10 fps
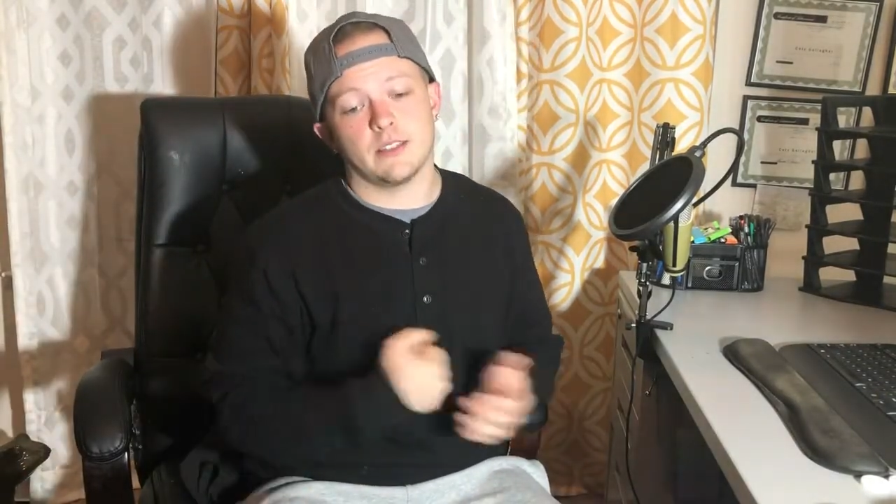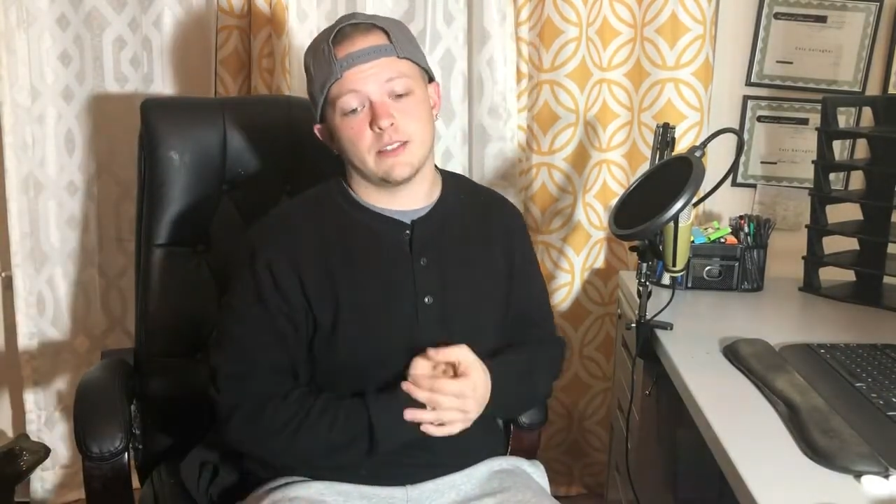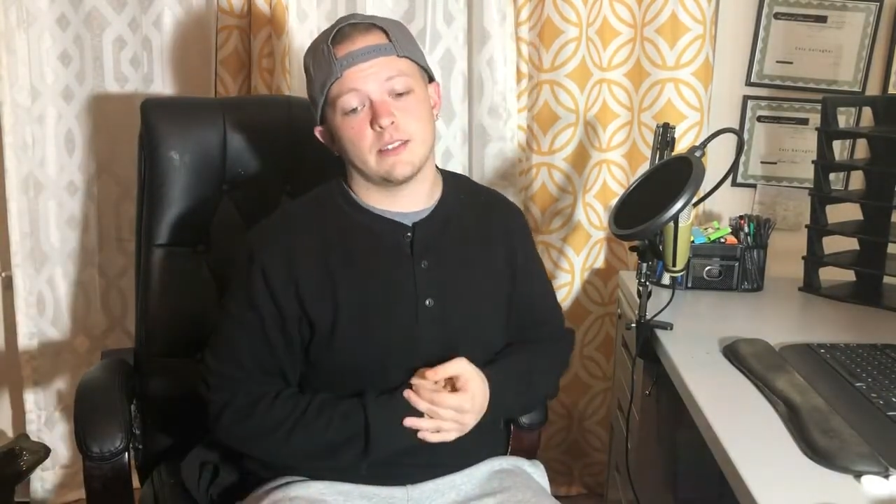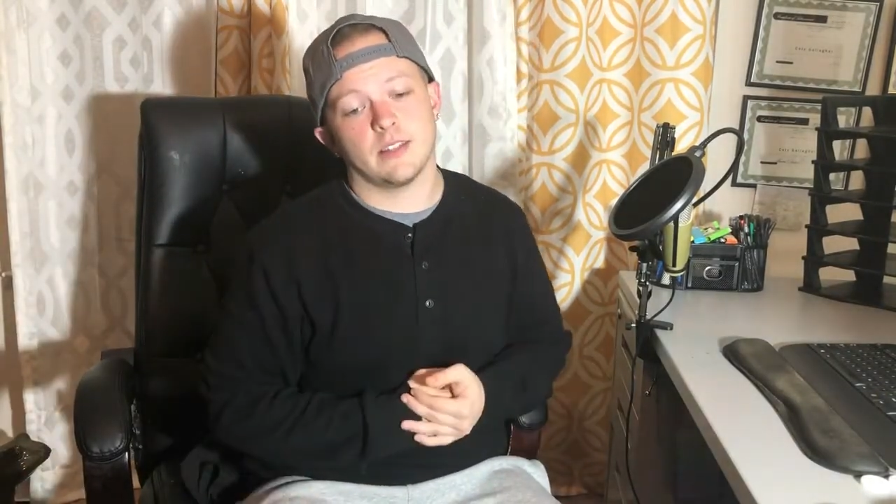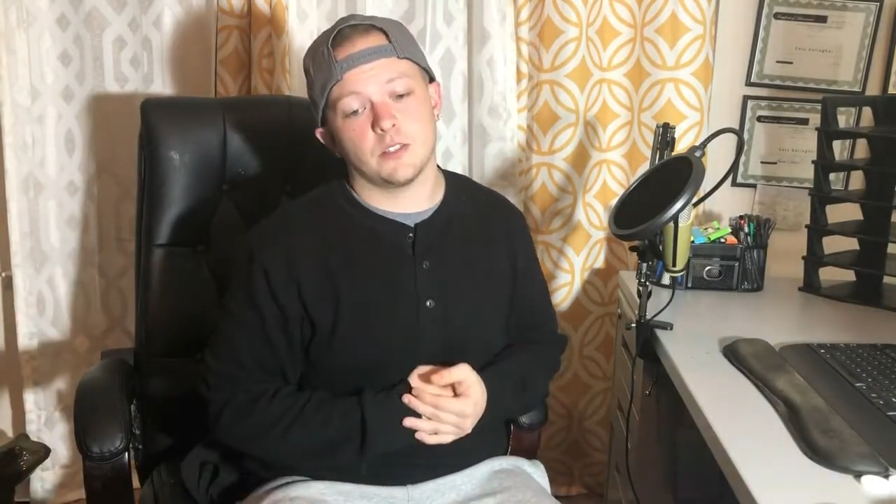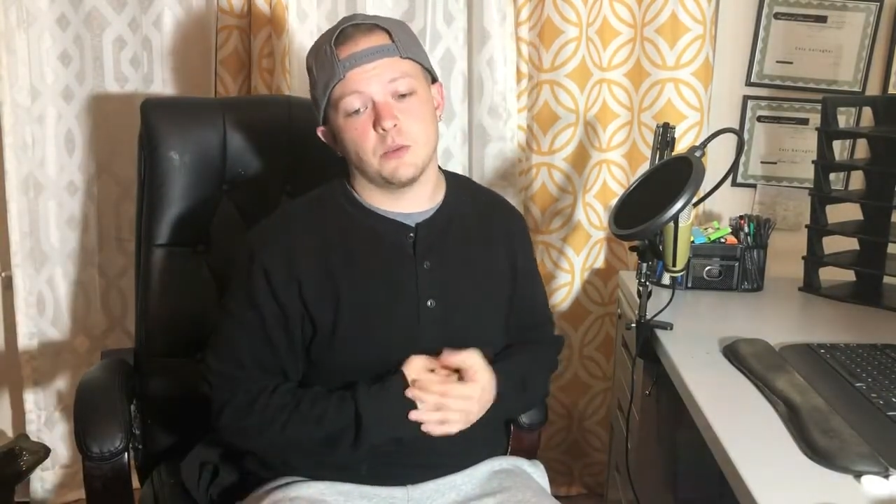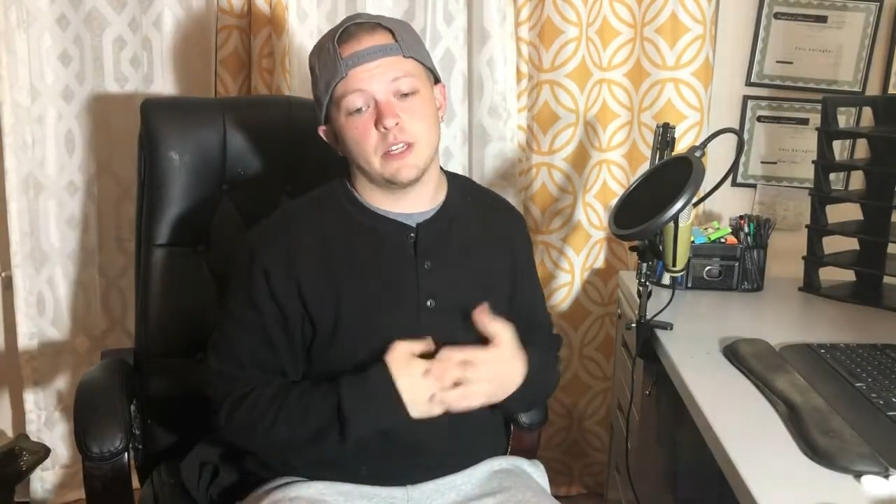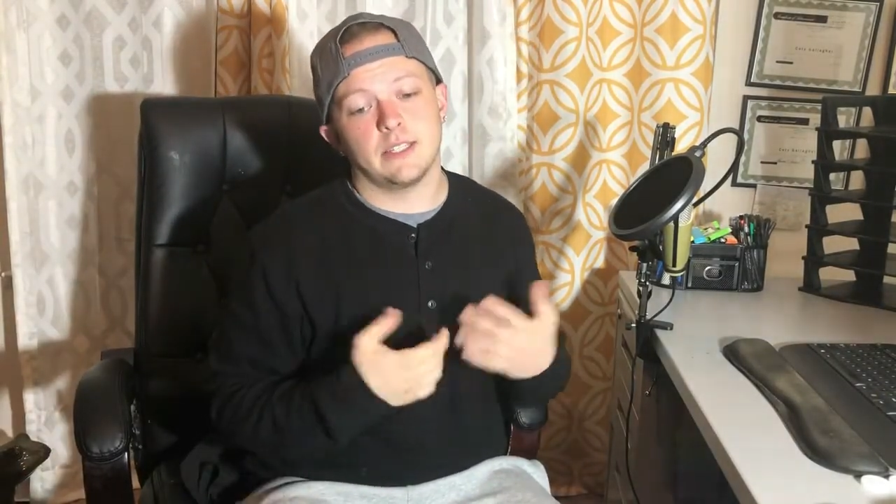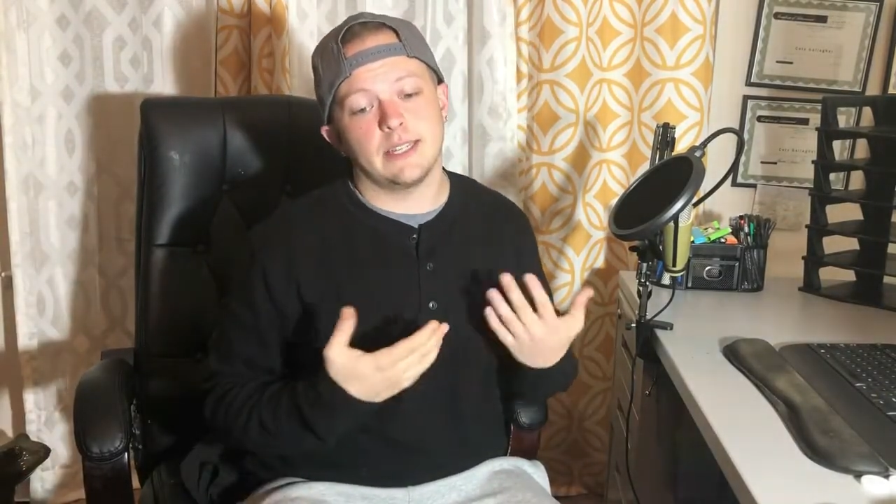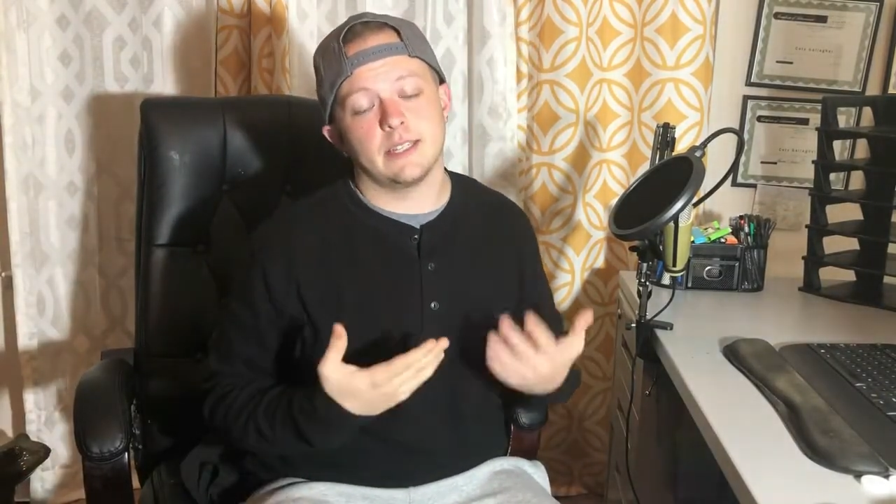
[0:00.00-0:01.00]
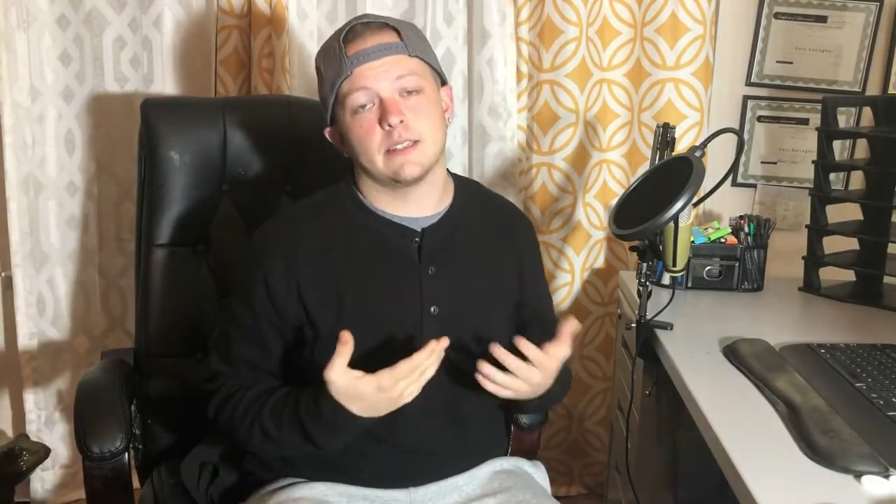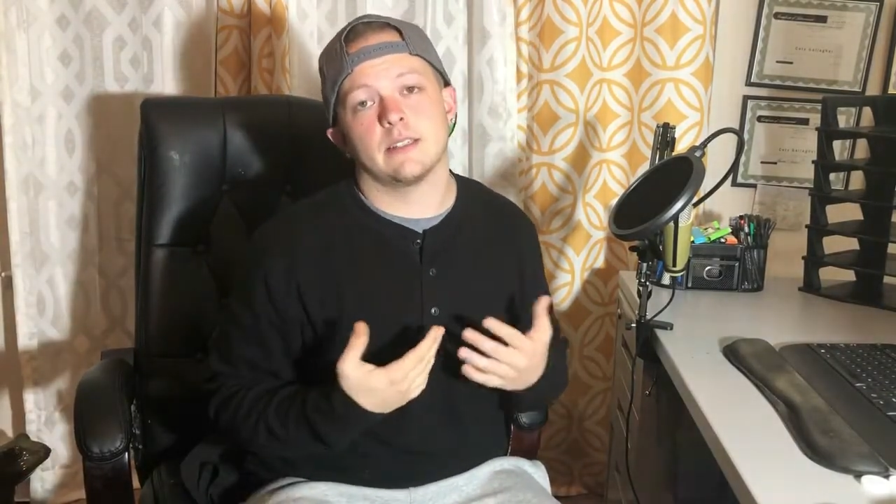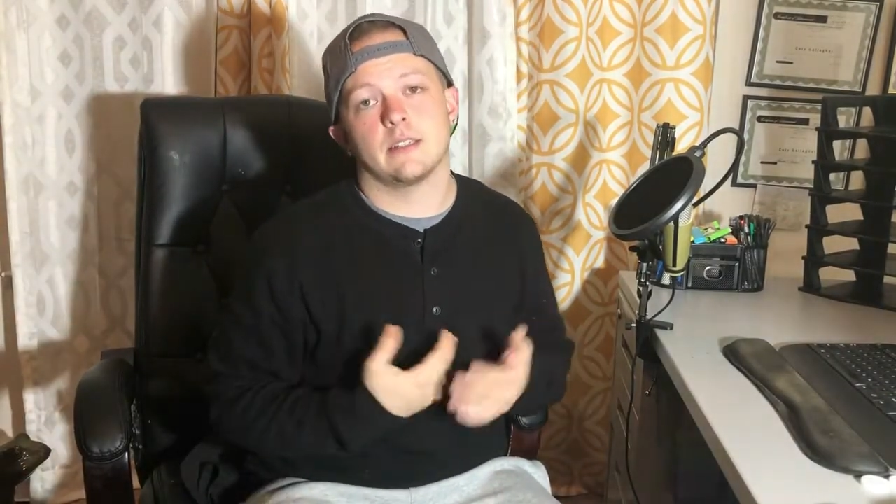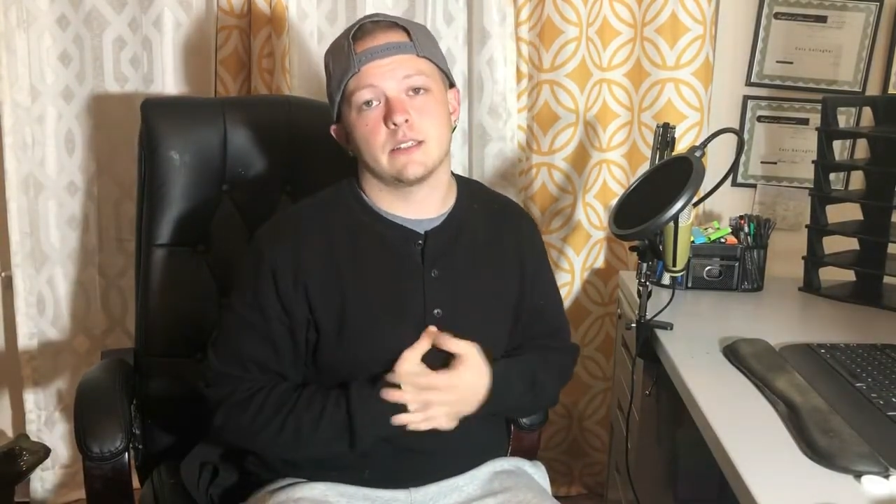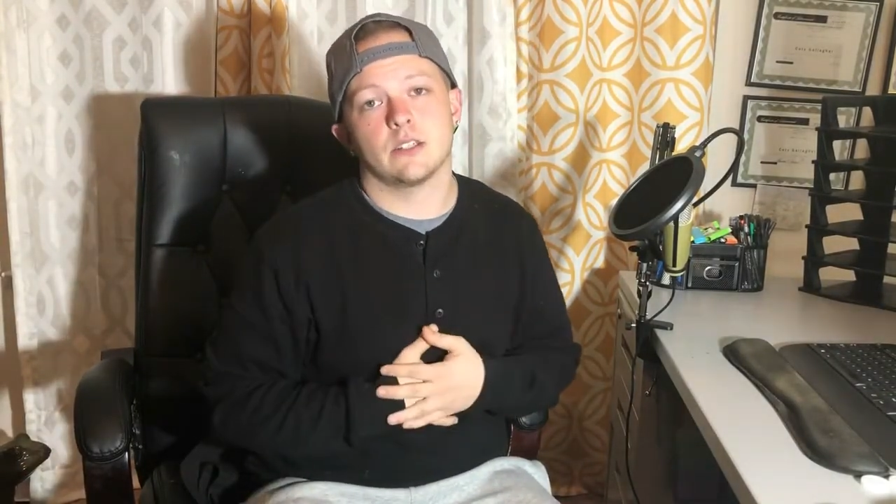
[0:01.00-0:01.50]
That's what it
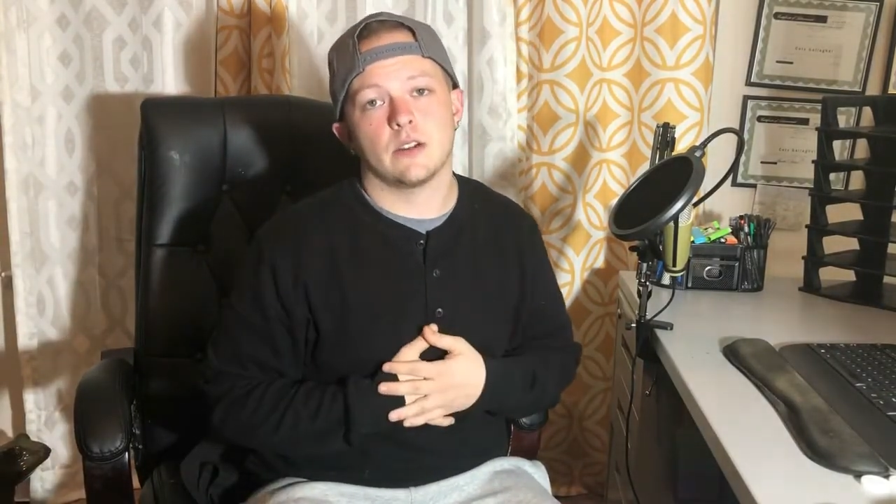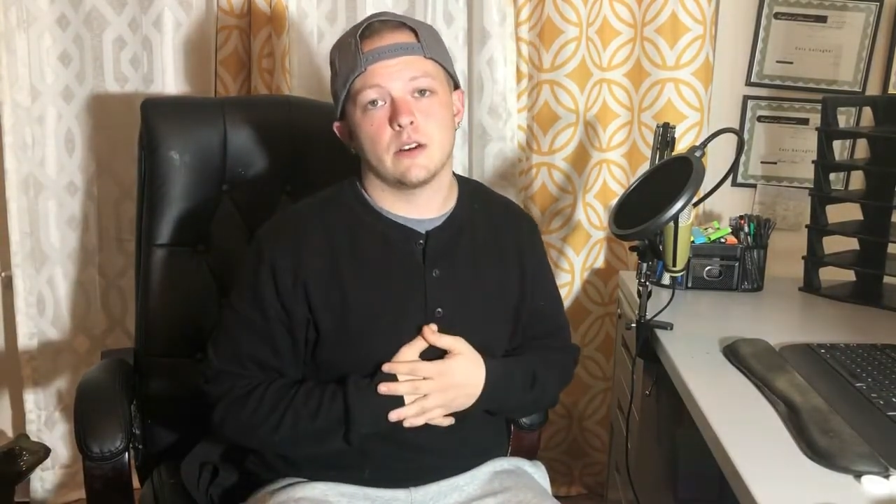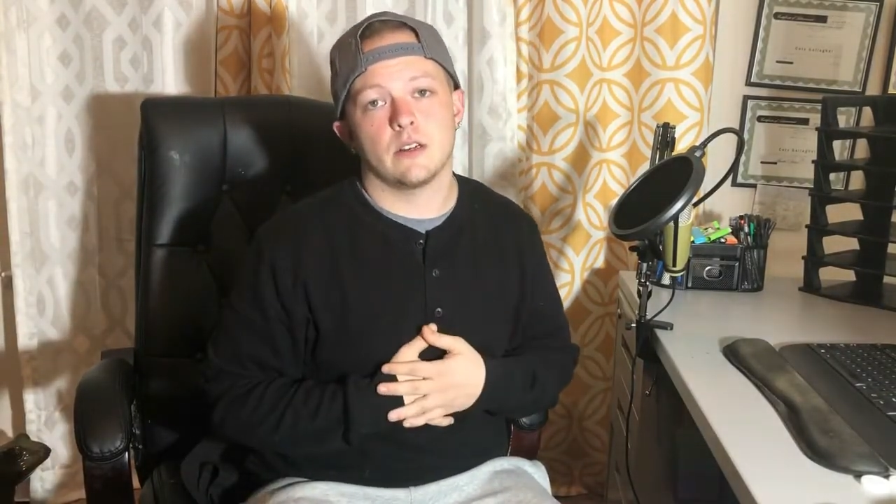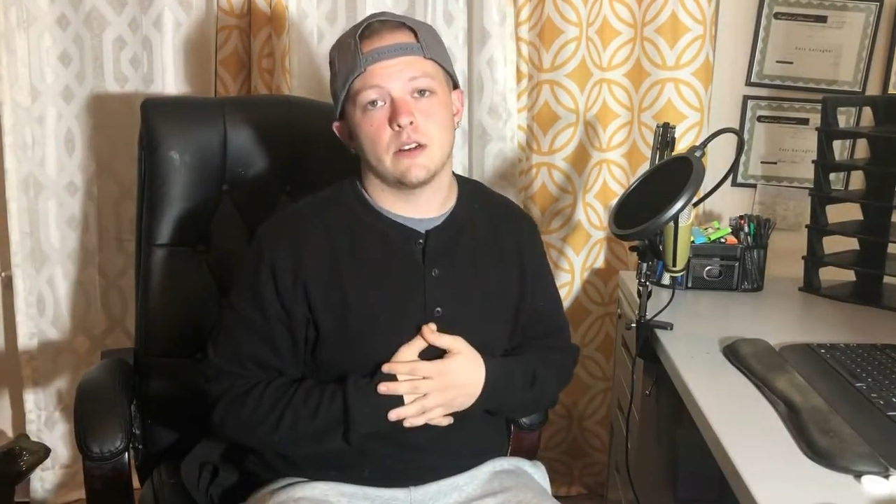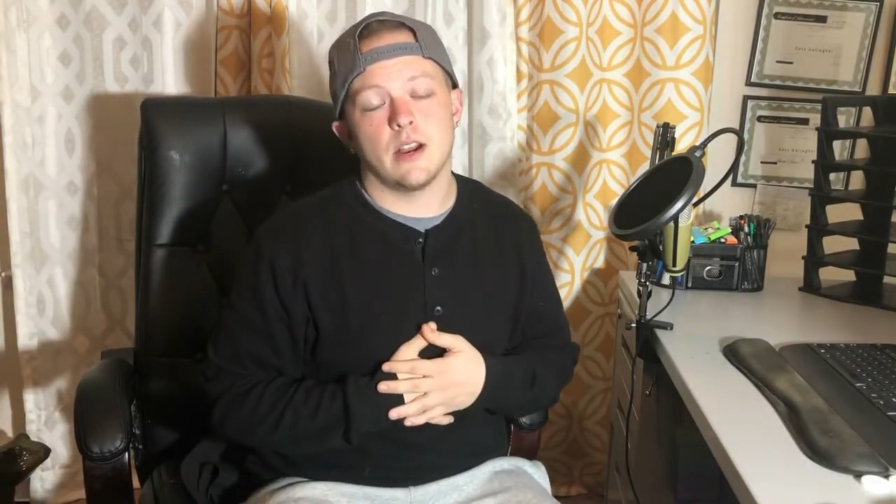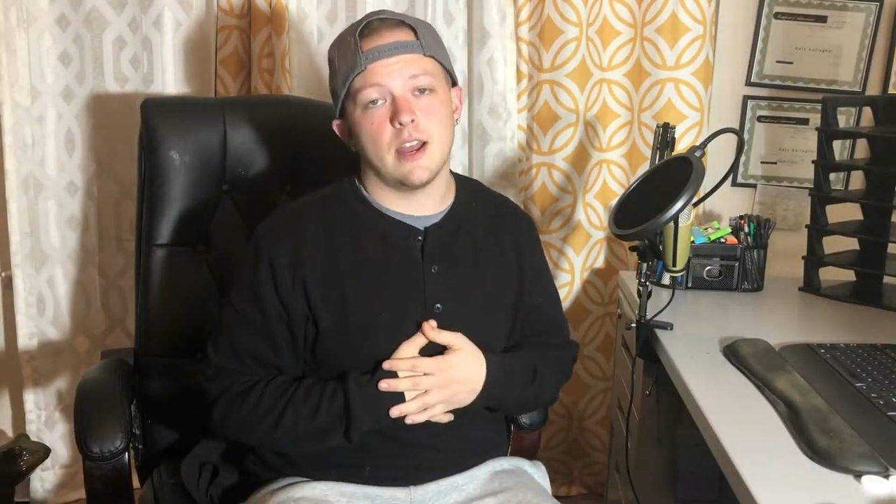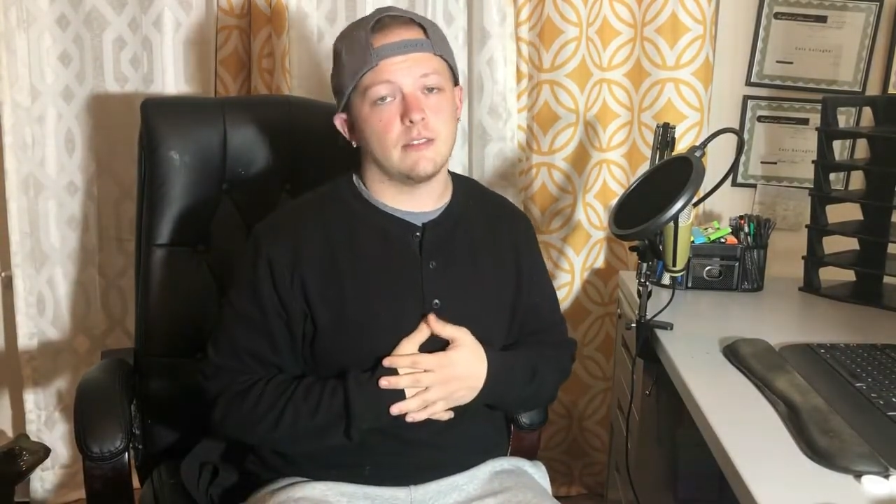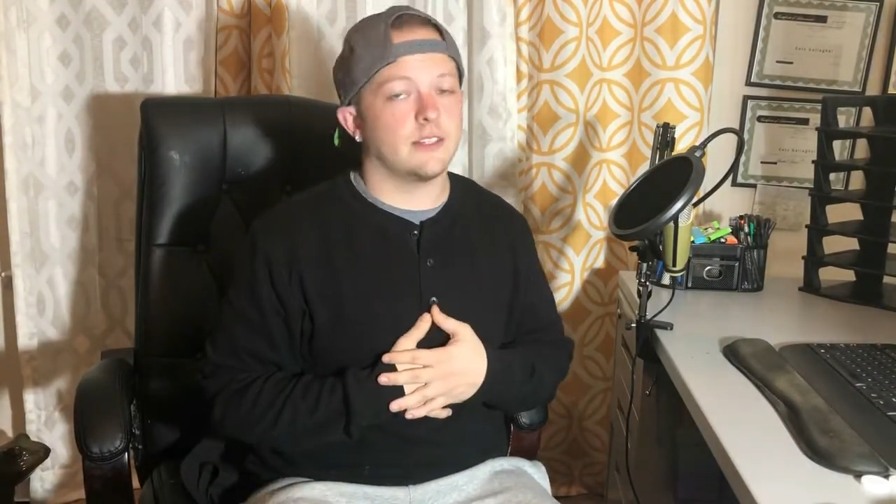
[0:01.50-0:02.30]
takes to start your